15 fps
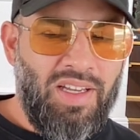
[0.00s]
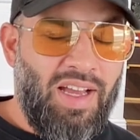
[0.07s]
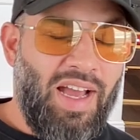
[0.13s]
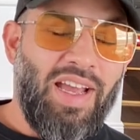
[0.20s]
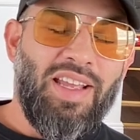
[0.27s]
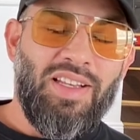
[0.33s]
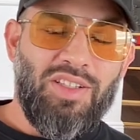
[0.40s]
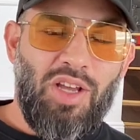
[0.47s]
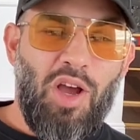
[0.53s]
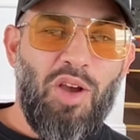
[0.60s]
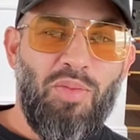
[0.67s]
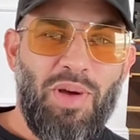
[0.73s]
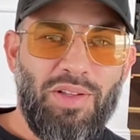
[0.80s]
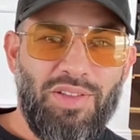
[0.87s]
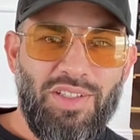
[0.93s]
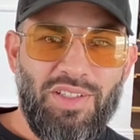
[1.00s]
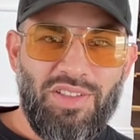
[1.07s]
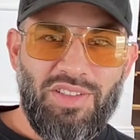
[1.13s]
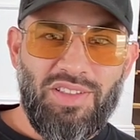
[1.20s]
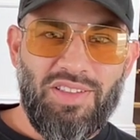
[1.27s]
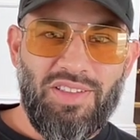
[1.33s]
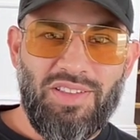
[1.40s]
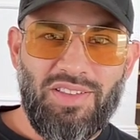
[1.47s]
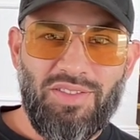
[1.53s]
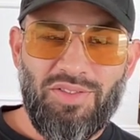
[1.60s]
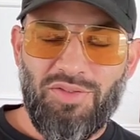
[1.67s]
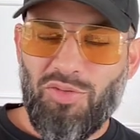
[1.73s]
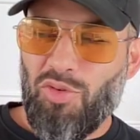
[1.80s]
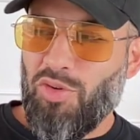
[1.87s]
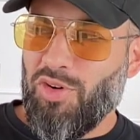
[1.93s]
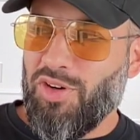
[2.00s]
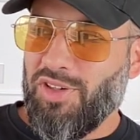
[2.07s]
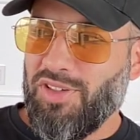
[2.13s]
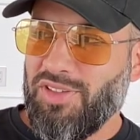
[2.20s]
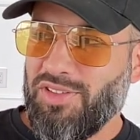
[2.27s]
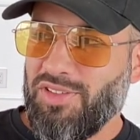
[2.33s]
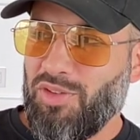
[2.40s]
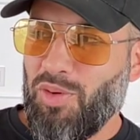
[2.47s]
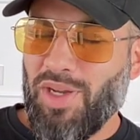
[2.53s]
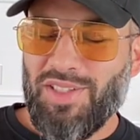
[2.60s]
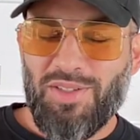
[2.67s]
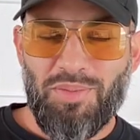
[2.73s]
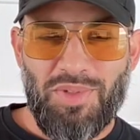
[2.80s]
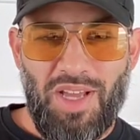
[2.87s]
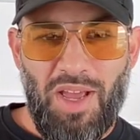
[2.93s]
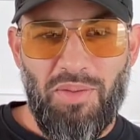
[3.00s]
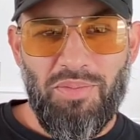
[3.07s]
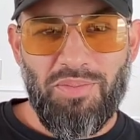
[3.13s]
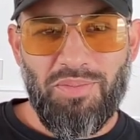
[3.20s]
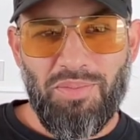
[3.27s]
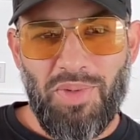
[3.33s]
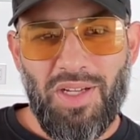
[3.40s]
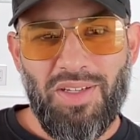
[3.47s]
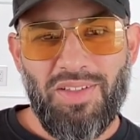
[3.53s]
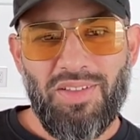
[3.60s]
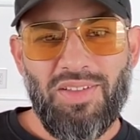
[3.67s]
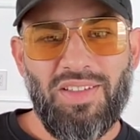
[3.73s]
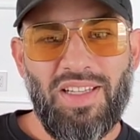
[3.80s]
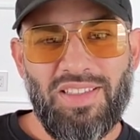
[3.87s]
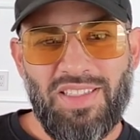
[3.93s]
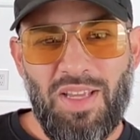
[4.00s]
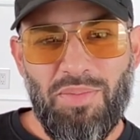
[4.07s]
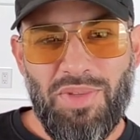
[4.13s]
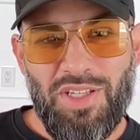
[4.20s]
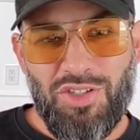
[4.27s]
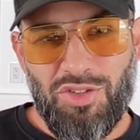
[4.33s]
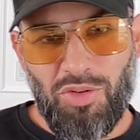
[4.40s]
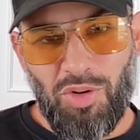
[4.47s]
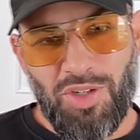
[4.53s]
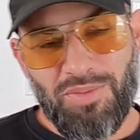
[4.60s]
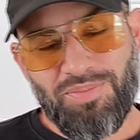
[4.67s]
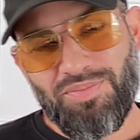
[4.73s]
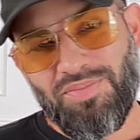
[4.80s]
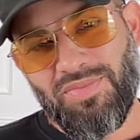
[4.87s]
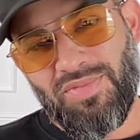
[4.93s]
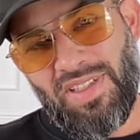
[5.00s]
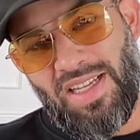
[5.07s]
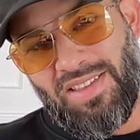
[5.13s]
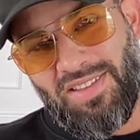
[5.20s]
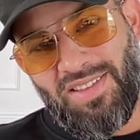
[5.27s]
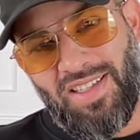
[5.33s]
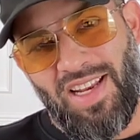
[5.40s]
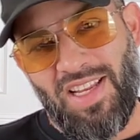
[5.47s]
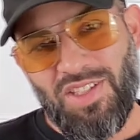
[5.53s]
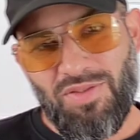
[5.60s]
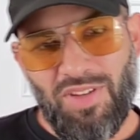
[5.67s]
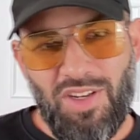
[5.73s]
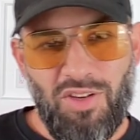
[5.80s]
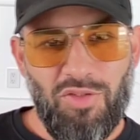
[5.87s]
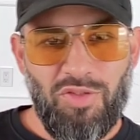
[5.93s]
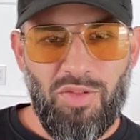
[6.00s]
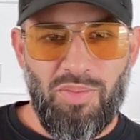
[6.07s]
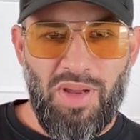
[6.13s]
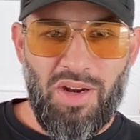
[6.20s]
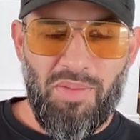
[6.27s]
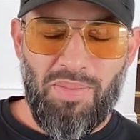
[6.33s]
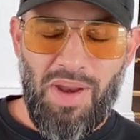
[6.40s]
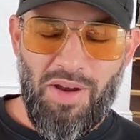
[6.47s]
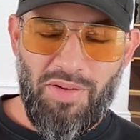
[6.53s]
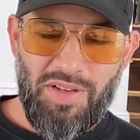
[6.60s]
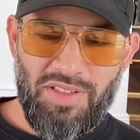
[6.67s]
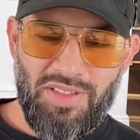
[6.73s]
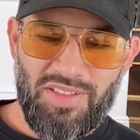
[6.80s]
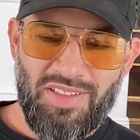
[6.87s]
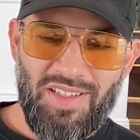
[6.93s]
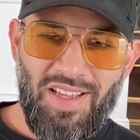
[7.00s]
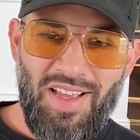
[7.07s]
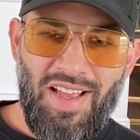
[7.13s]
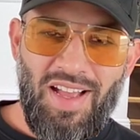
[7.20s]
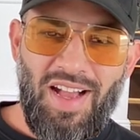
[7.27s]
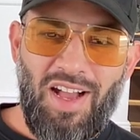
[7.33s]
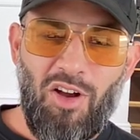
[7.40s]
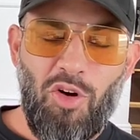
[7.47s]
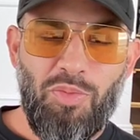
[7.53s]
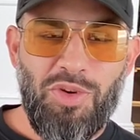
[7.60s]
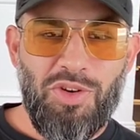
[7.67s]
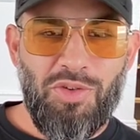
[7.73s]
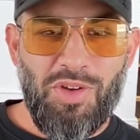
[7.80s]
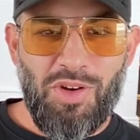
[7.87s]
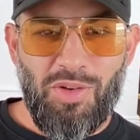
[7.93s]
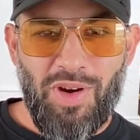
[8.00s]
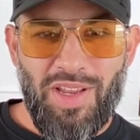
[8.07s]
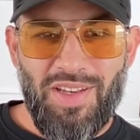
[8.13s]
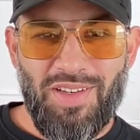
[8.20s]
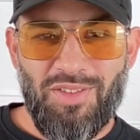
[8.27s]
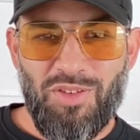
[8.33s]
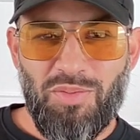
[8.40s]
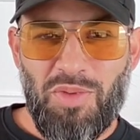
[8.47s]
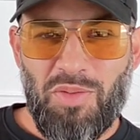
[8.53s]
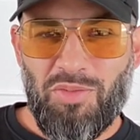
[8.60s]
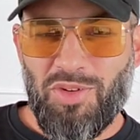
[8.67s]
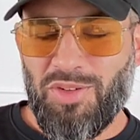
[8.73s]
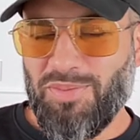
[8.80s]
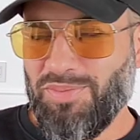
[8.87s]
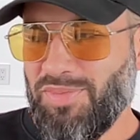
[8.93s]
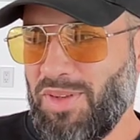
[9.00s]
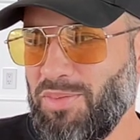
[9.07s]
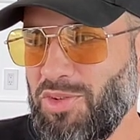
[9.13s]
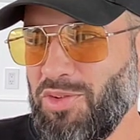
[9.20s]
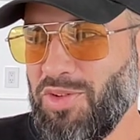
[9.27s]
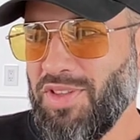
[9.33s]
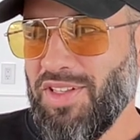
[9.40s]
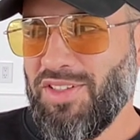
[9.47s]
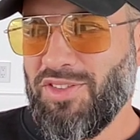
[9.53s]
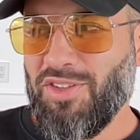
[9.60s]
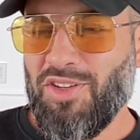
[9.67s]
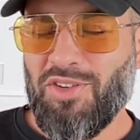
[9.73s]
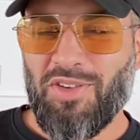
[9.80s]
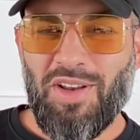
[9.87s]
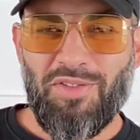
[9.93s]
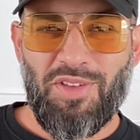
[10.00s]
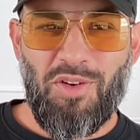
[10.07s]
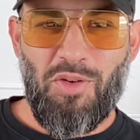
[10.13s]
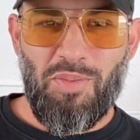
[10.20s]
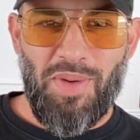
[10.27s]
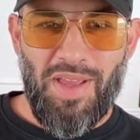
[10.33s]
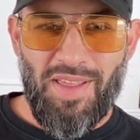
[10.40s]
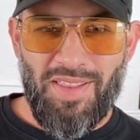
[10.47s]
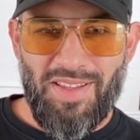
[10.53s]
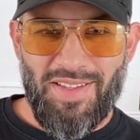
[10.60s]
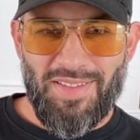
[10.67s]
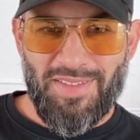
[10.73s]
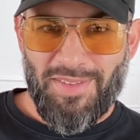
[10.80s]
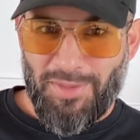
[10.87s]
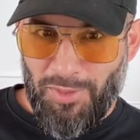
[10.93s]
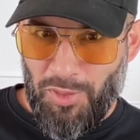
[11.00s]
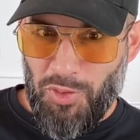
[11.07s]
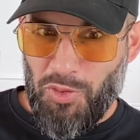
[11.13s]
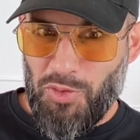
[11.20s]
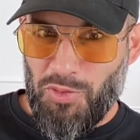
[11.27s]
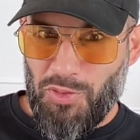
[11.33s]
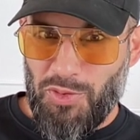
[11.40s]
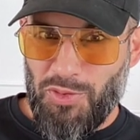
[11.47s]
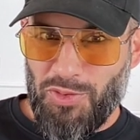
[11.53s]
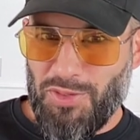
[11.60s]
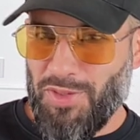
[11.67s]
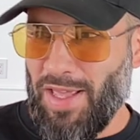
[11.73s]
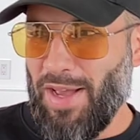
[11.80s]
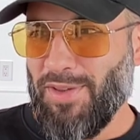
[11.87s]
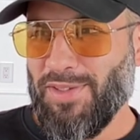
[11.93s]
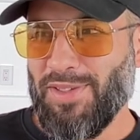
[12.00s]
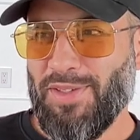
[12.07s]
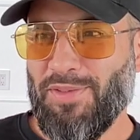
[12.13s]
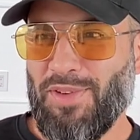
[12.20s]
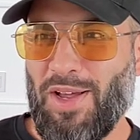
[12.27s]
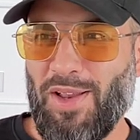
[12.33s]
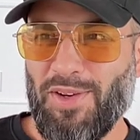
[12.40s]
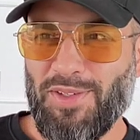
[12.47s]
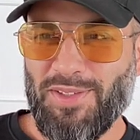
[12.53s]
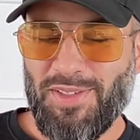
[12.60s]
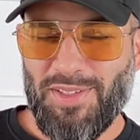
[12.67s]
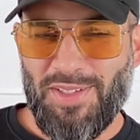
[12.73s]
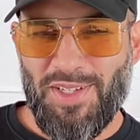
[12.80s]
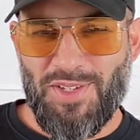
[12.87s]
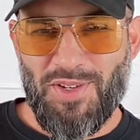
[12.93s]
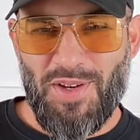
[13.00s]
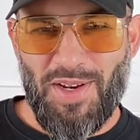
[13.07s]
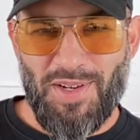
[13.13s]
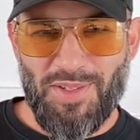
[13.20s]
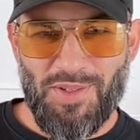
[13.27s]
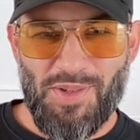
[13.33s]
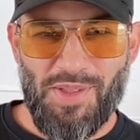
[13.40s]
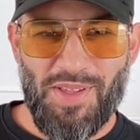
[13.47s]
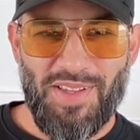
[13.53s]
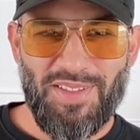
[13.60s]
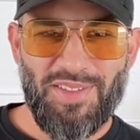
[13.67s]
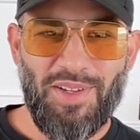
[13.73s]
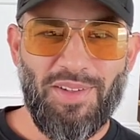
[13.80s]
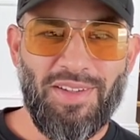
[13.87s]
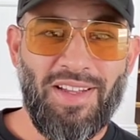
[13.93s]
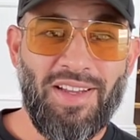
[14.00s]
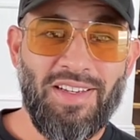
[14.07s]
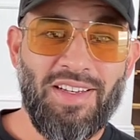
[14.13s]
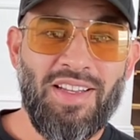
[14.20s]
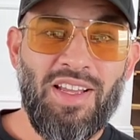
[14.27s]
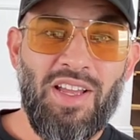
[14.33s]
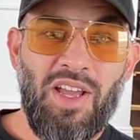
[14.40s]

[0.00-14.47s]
I can talk about this for quite some time, but let's keep these short. That's today's video for Better Parents. I hope you're doing great. Remember, I'm doing this so you don't have to go pay these gurus thousands of dollars to teach you how to do things online.